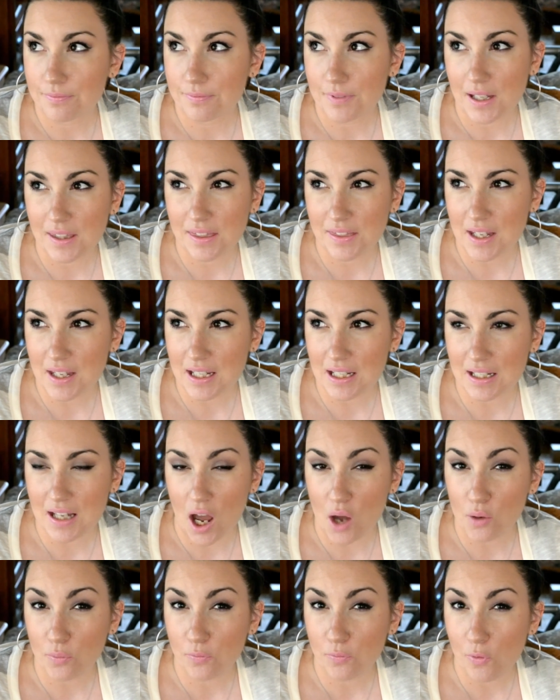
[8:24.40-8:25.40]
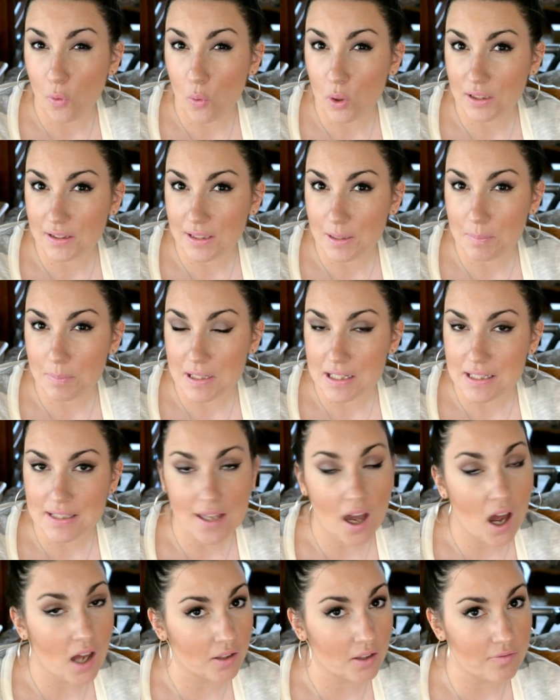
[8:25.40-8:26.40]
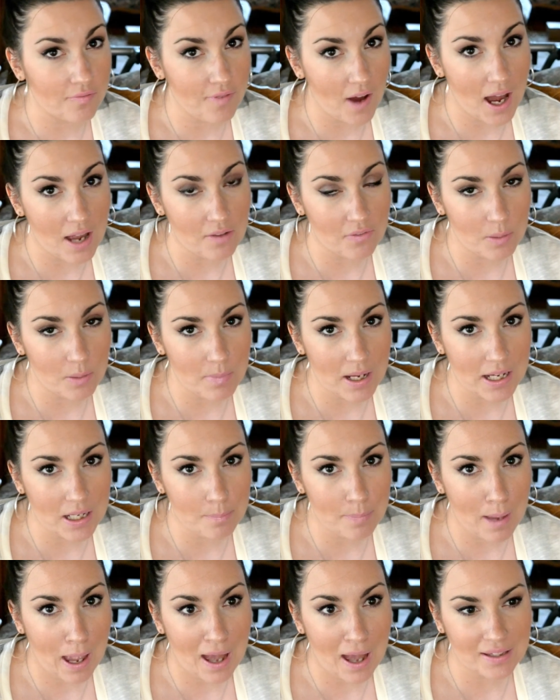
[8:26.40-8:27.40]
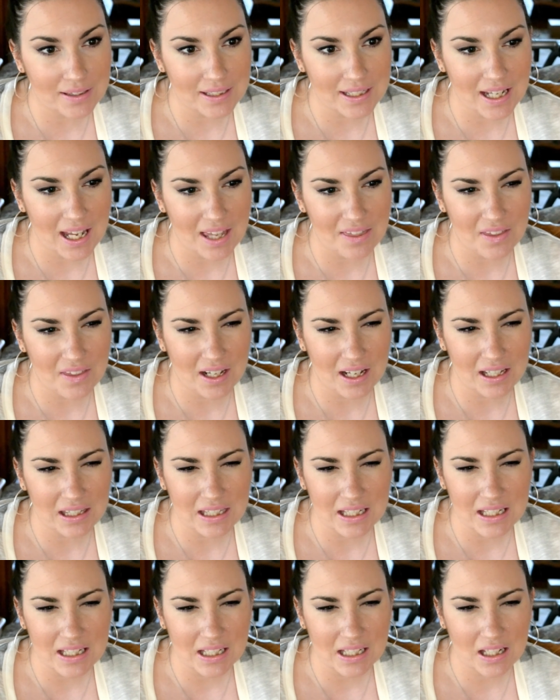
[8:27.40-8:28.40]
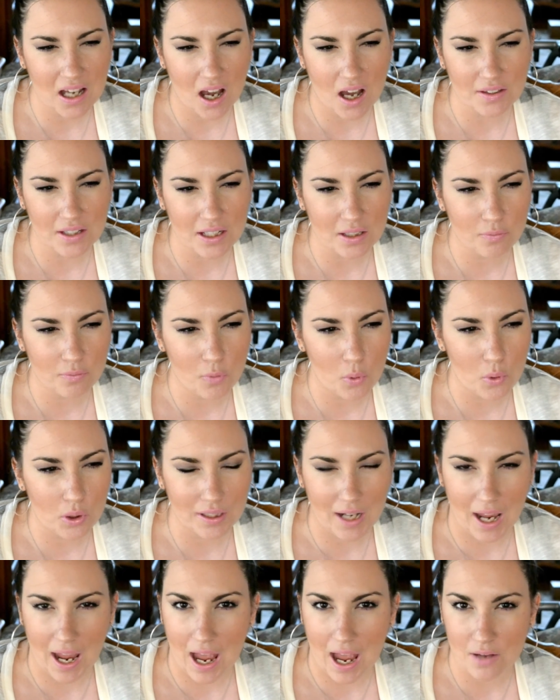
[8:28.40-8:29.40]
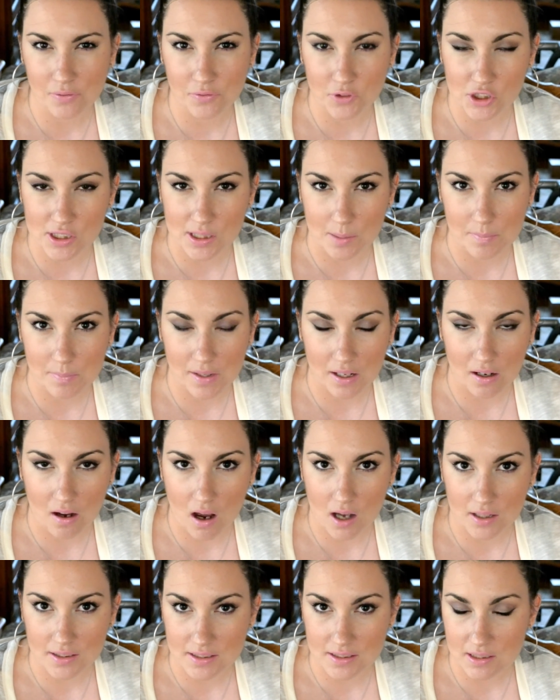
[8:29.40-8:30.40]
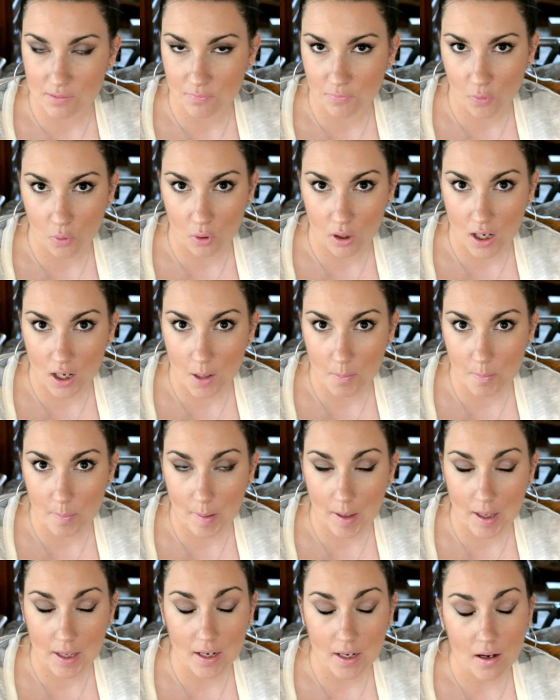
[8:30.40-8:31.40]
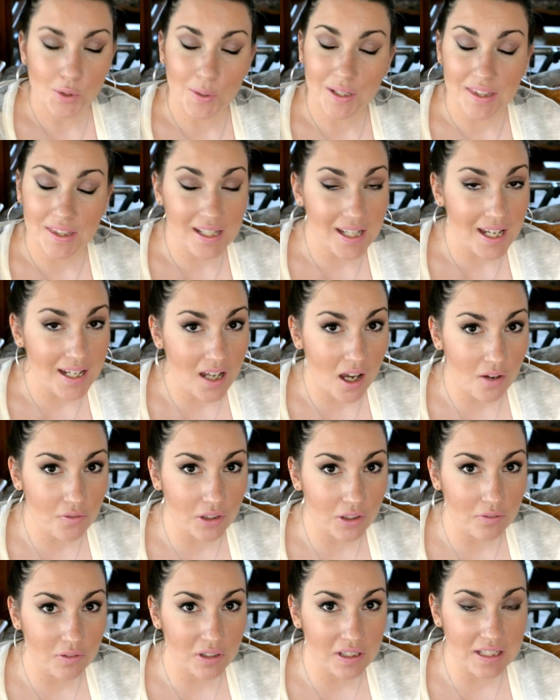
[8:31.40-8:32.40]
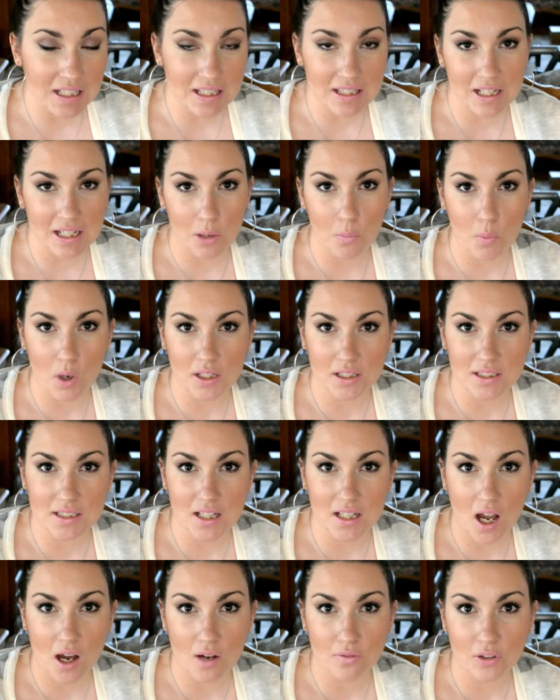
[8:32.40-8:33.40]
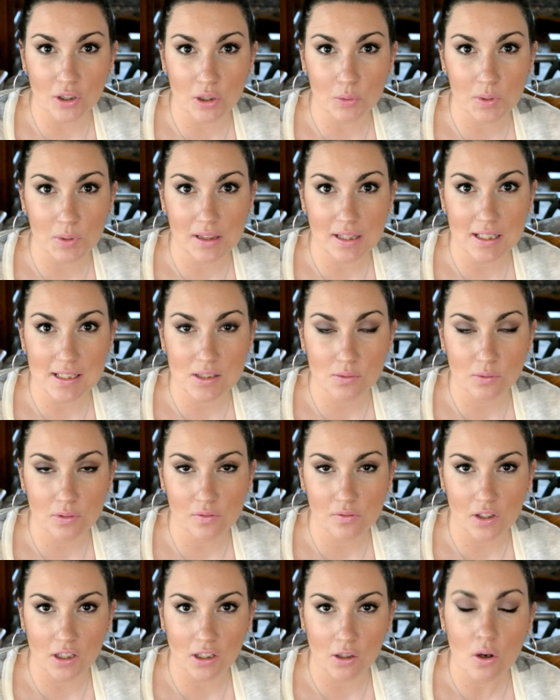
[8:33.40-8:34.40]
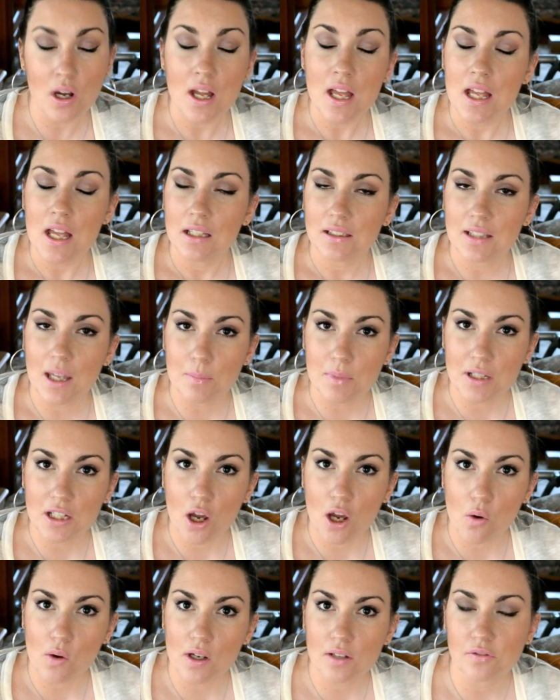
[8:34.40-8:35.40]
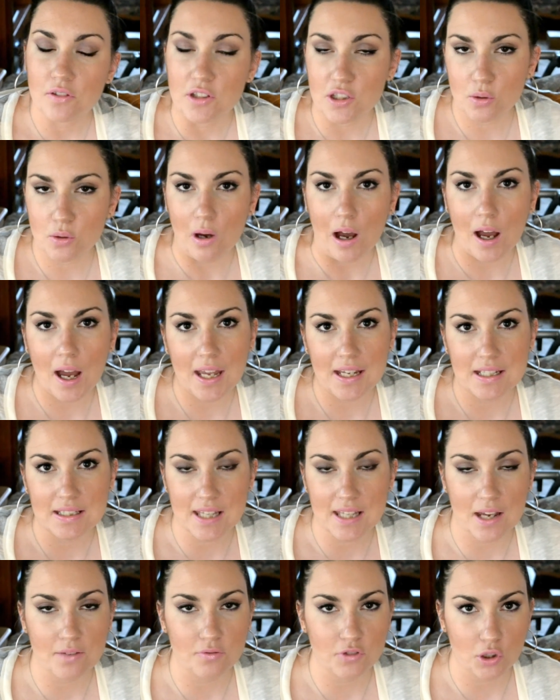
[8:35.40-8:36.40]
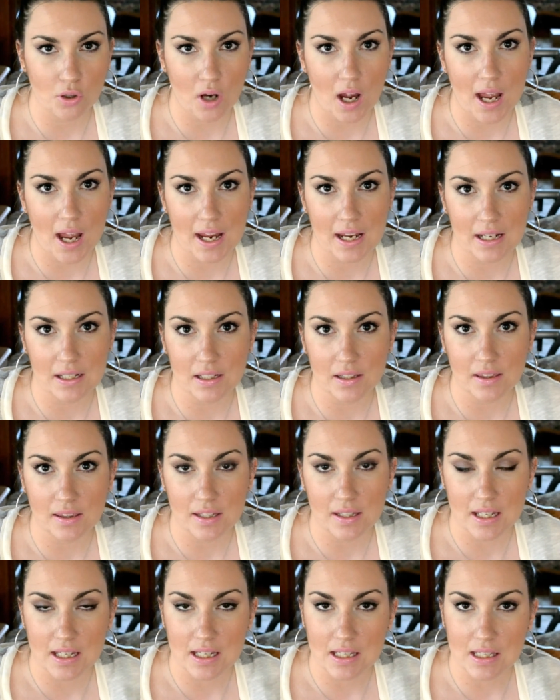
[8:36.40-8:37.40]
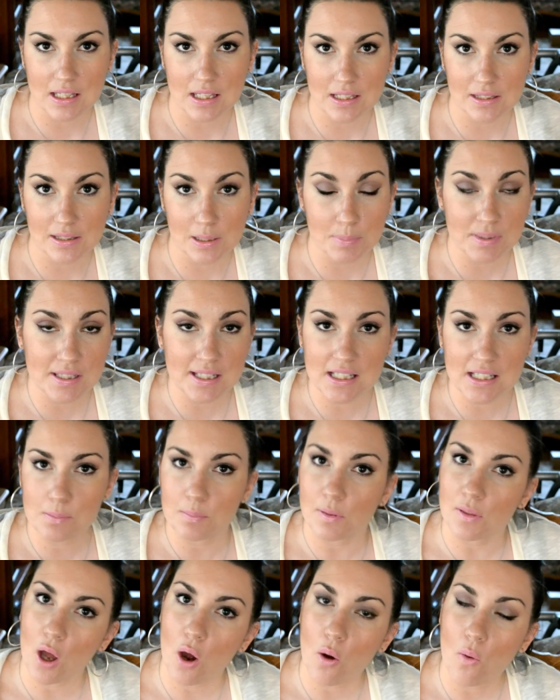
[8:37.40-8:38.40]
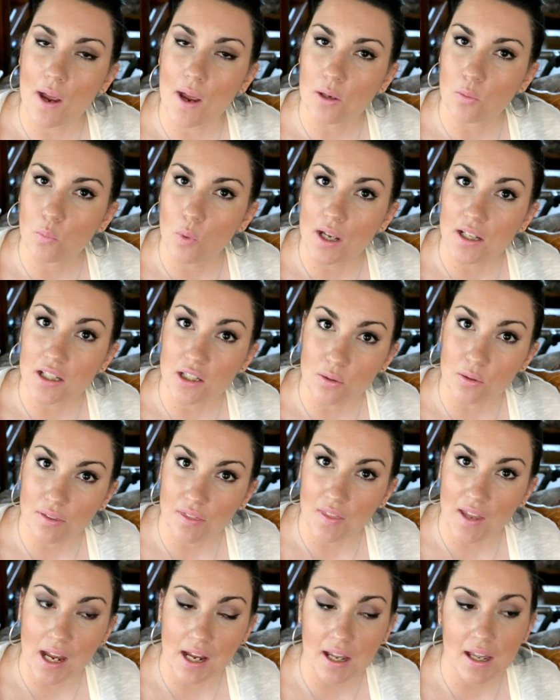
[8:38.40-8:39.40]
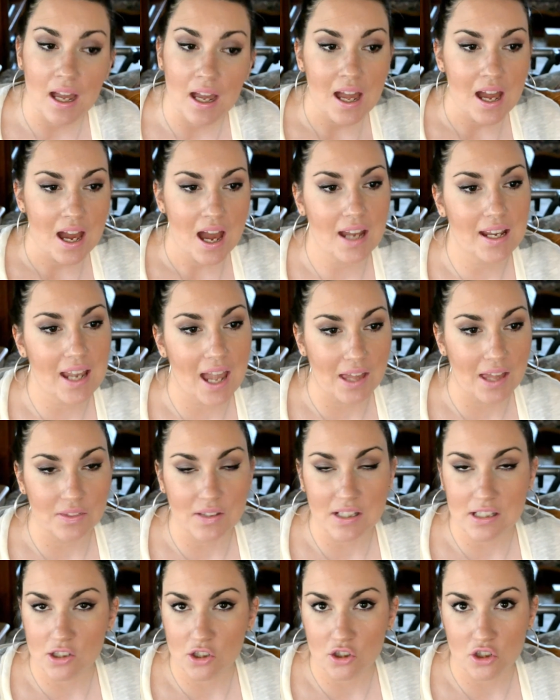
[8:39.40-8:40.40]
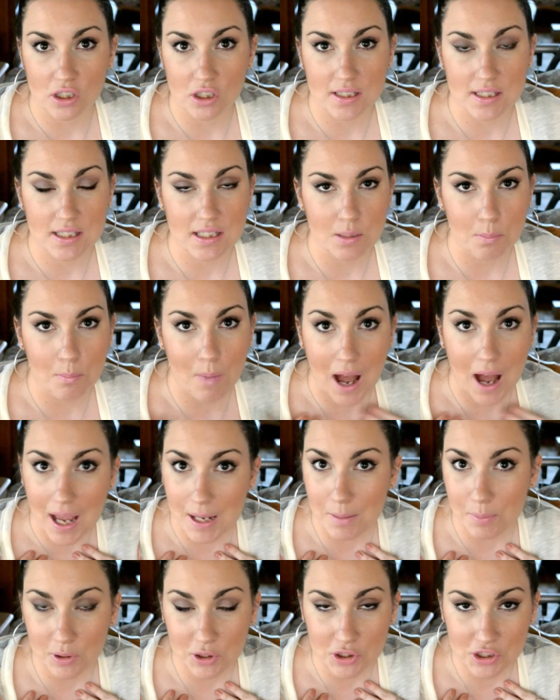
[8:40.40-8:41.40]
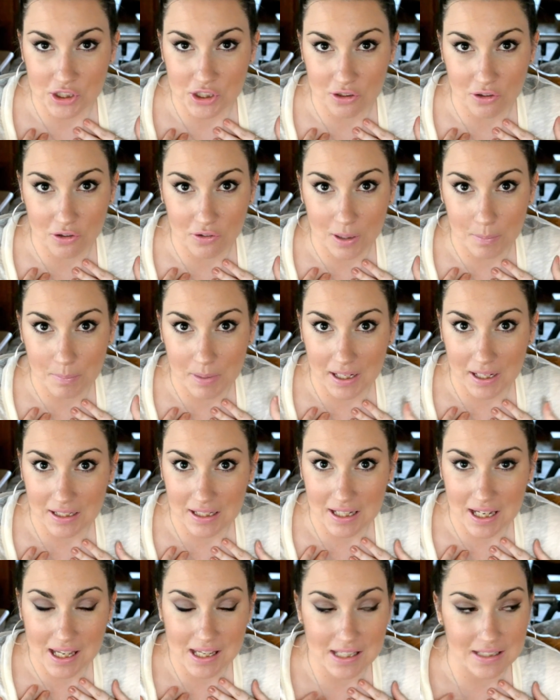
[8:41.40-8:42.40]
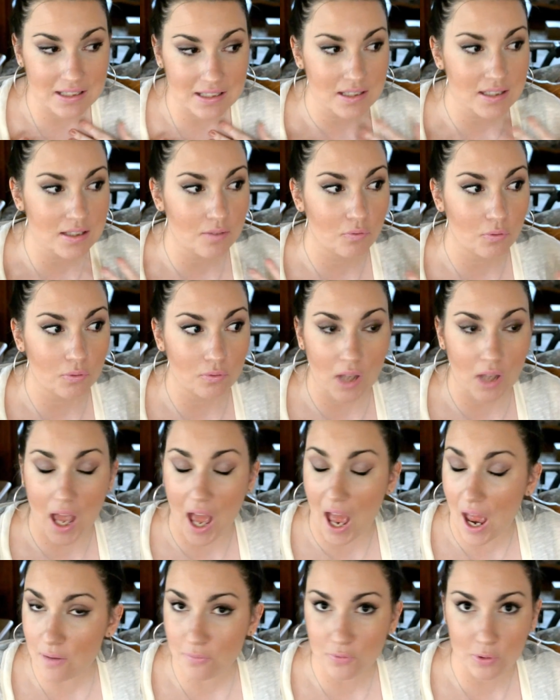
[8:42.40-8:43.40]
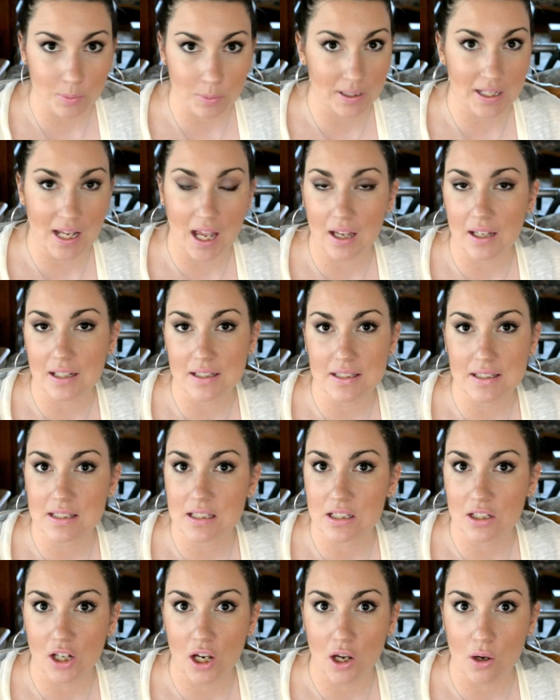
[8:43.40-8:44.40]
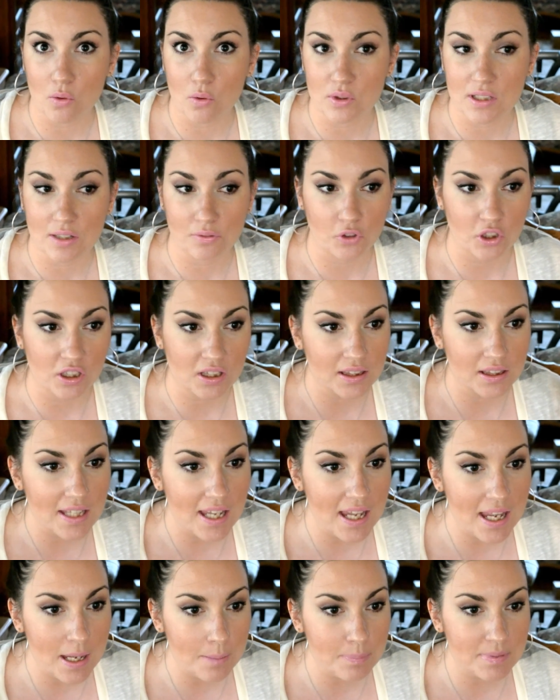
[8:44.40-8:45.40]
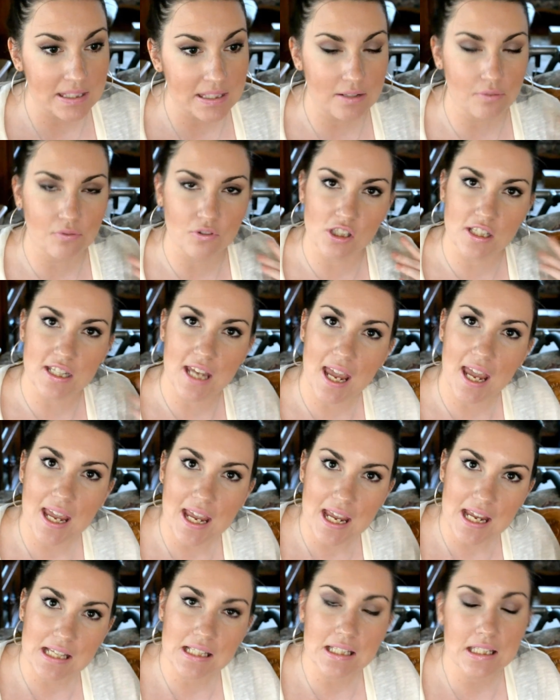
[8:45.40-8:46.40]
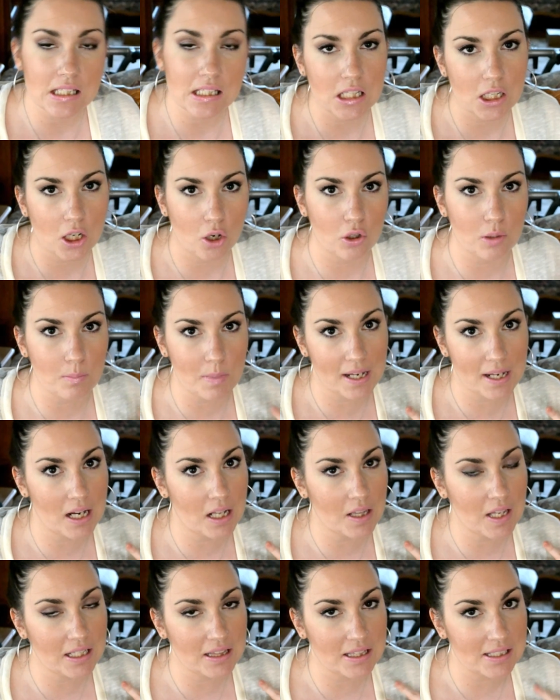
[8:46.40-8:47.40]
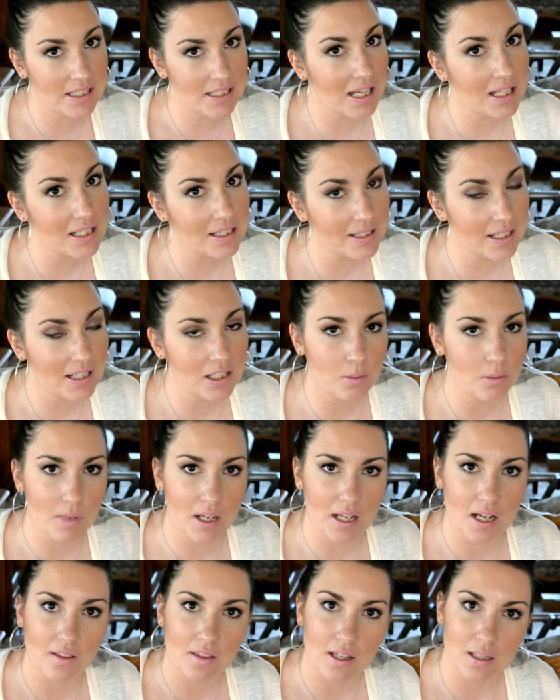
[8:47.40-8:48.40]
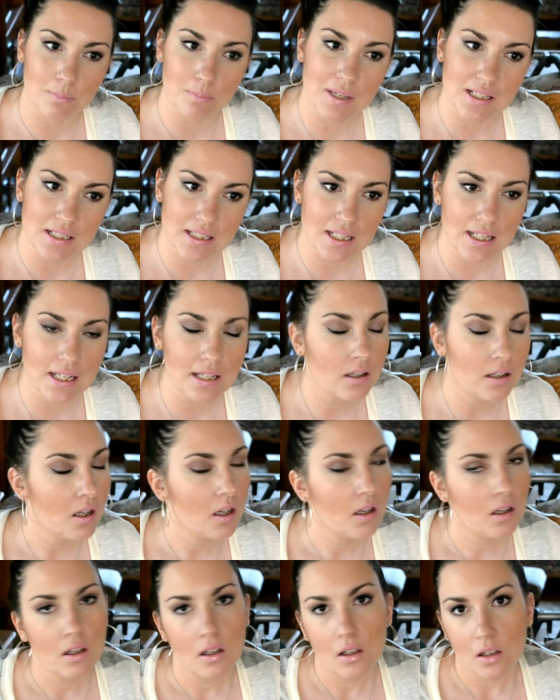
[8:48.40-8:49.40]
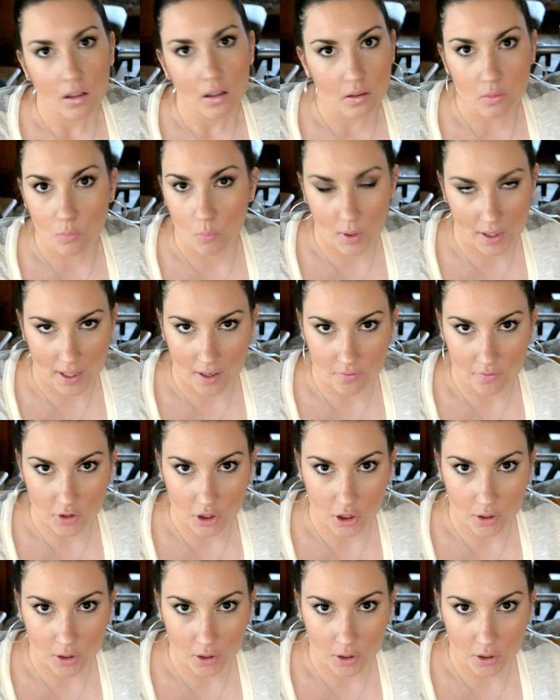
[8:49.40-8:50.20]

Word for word: I think it got four lippies out of five on Makeup Alley, and then I think it got like four and a half or something on Sephora. But I think I covered everything that I wanted to cover with this review. Let me know if you guys have tried the lipsticks below and what you think. Again, these are just my personal opinions. Everybody has, you know, different lips, different tastes. You know, you may not like the tingling, you may not like minty, whatever.